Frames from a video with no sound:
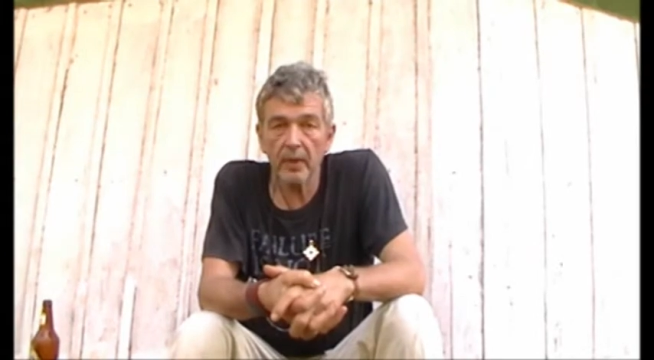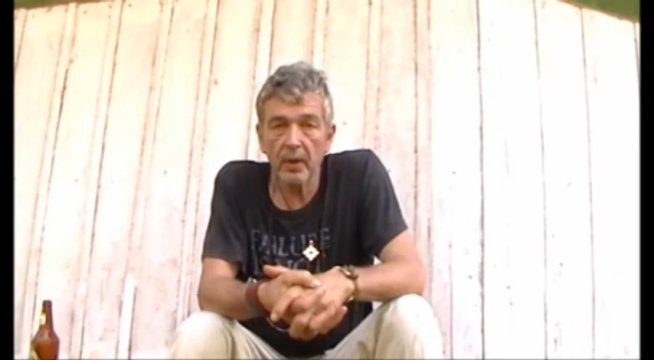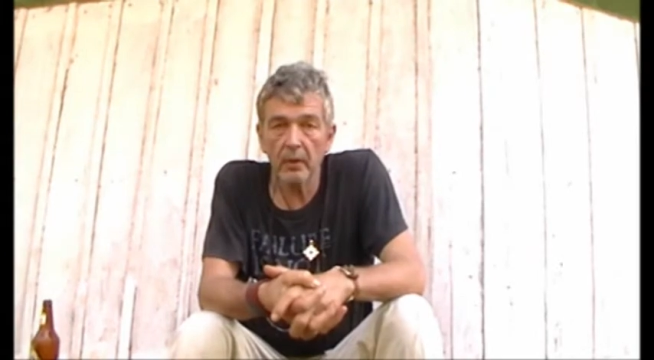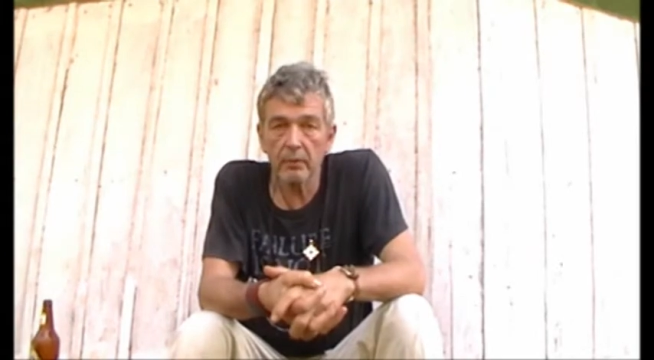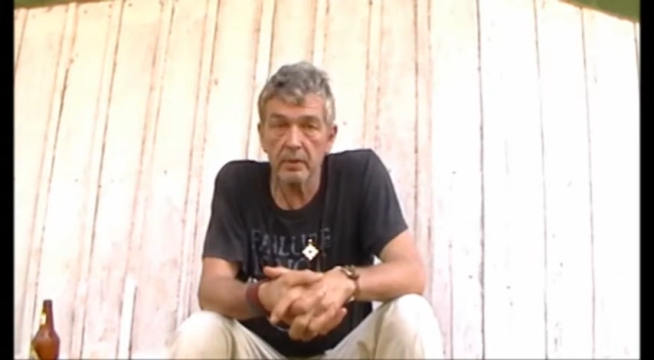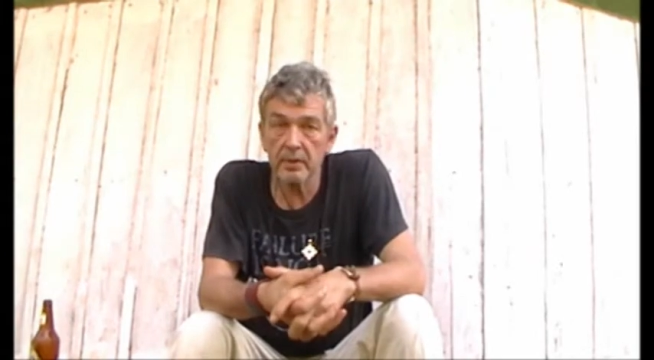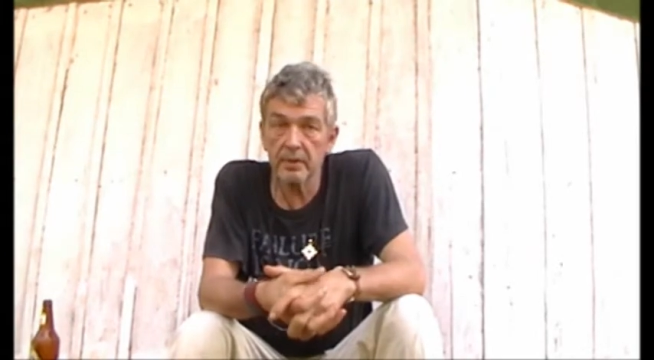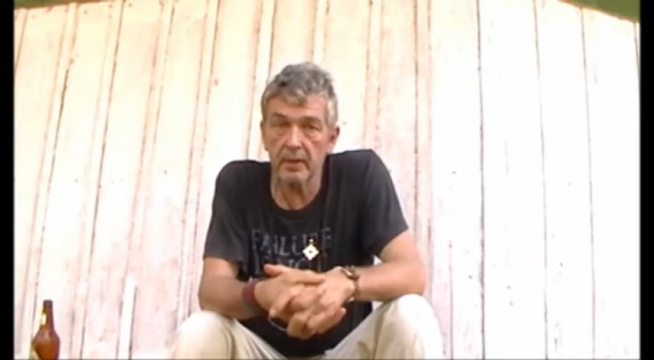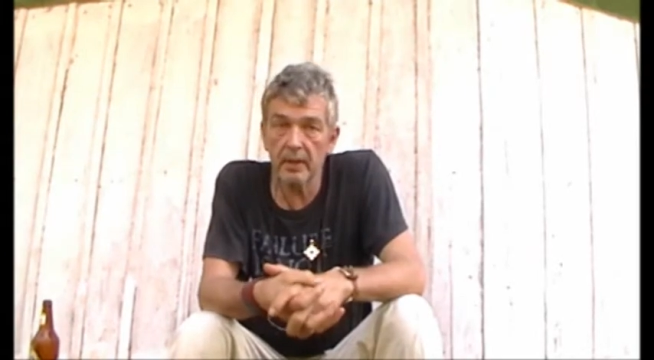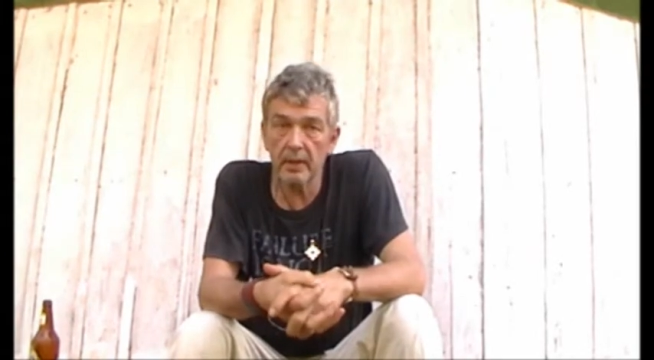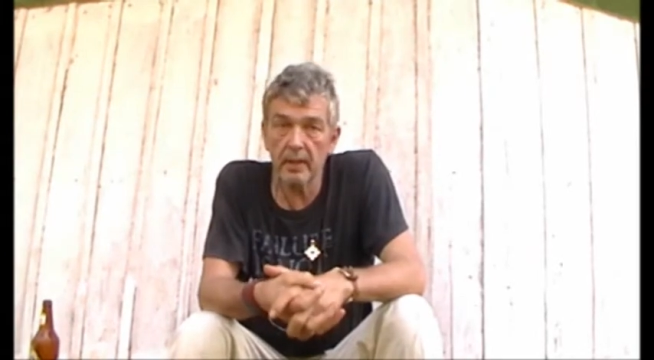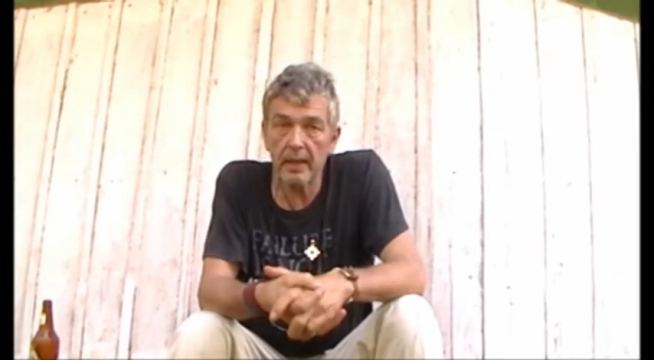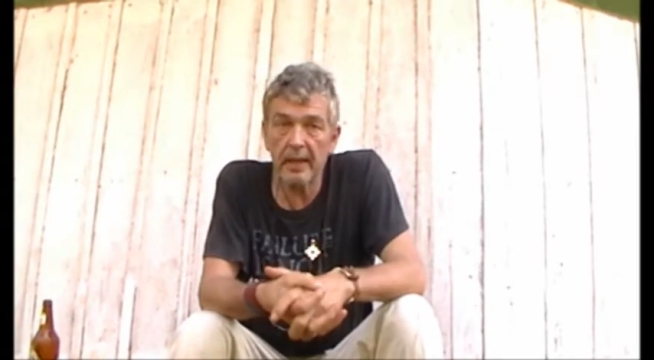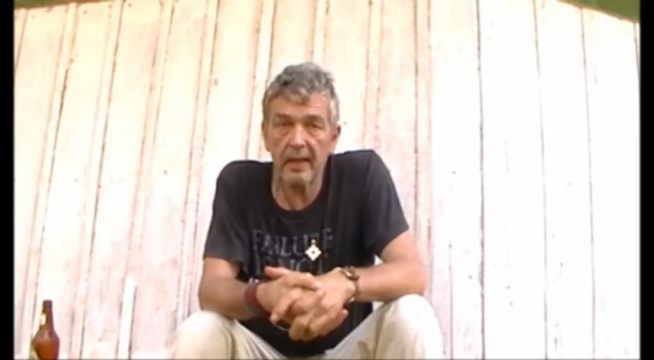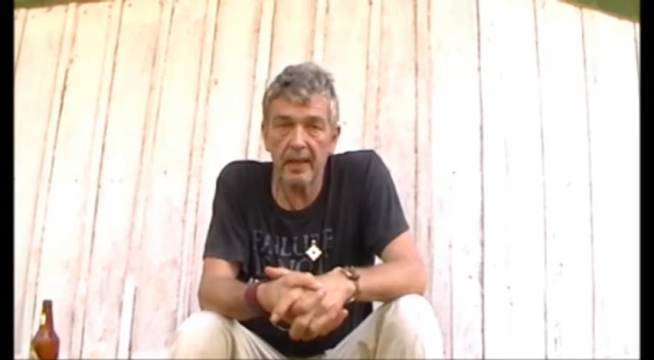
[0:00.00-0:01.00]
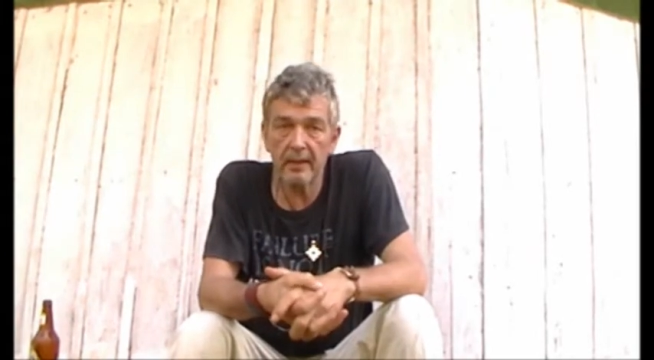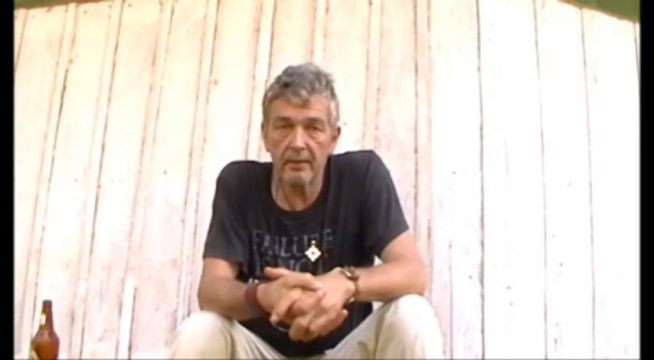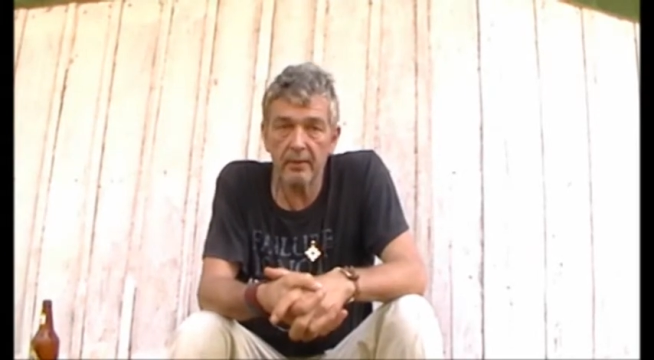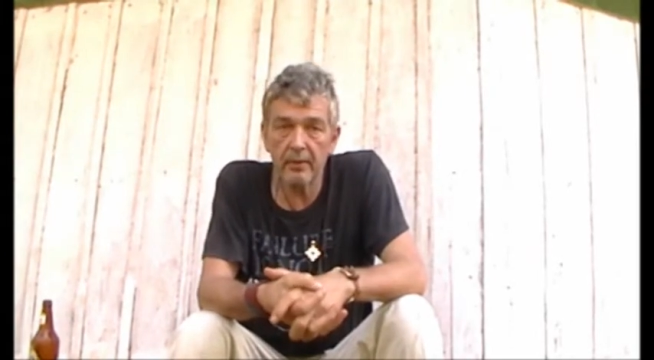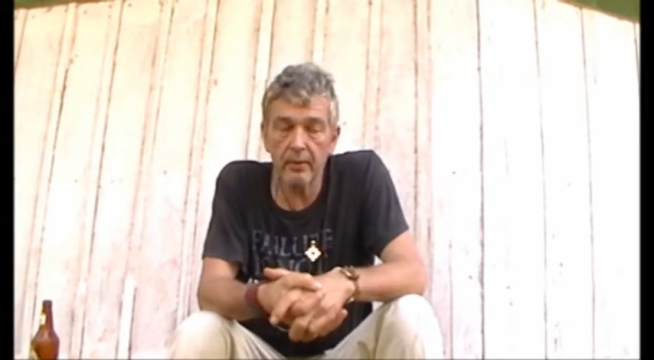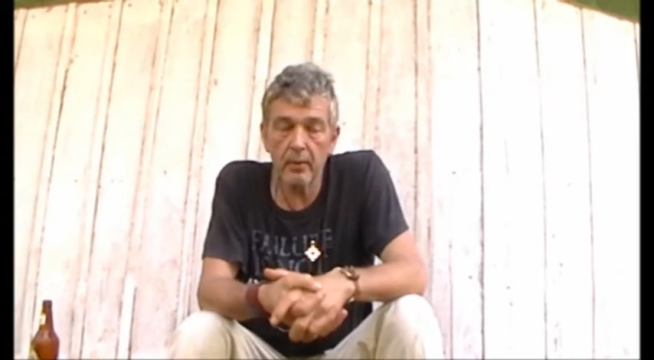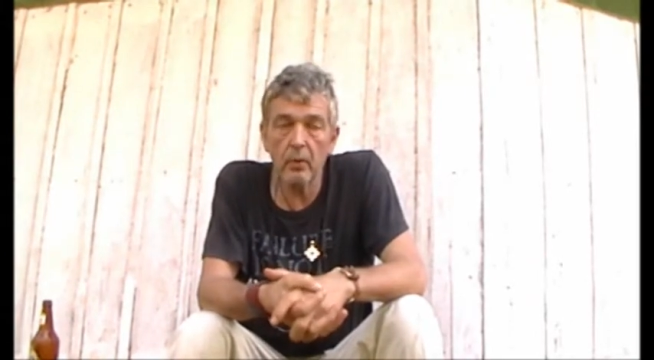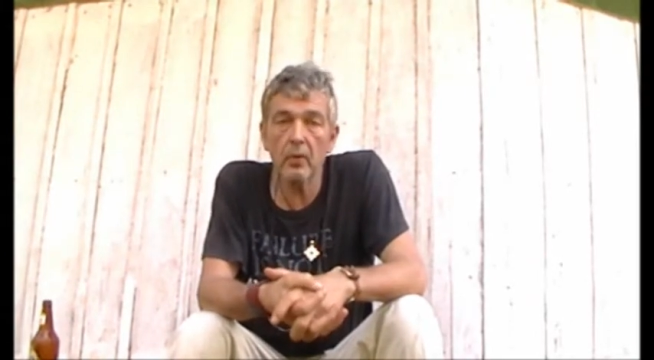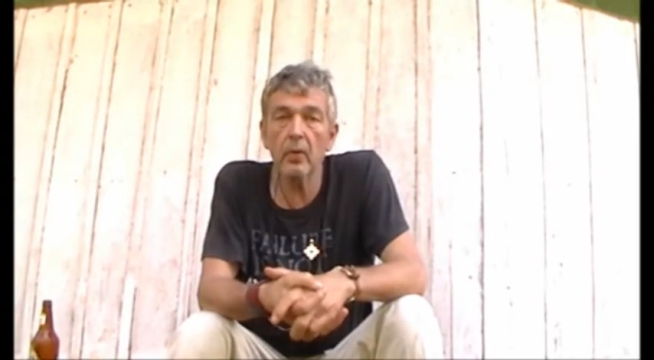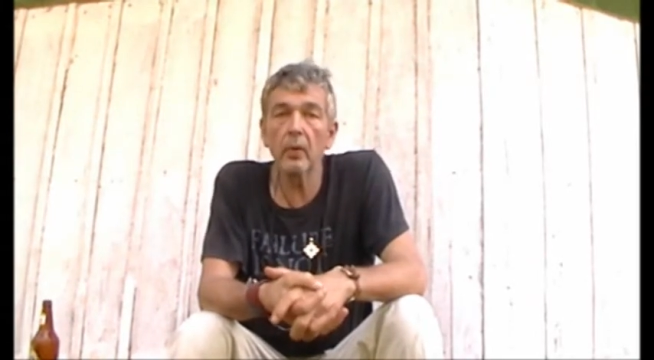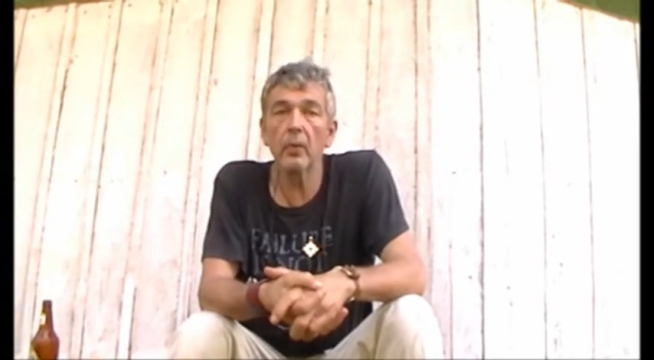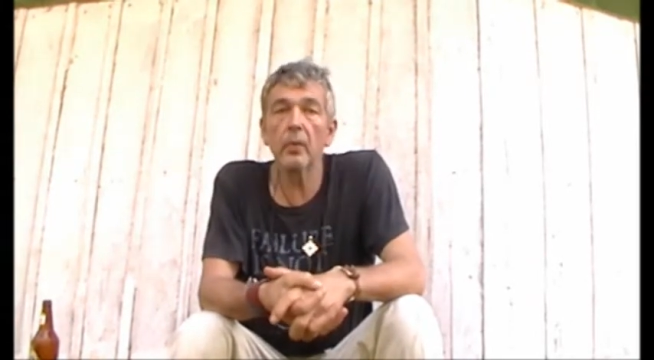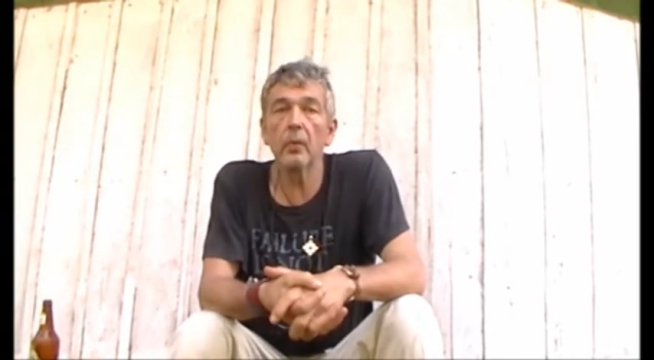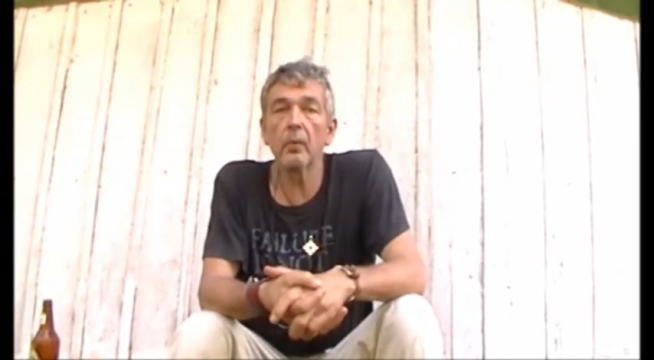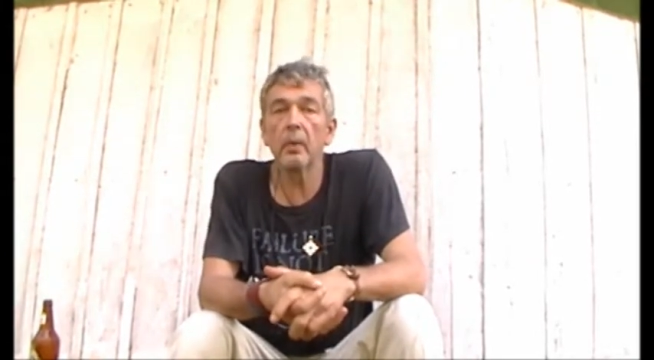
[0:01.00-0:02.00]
Originally, I had no clue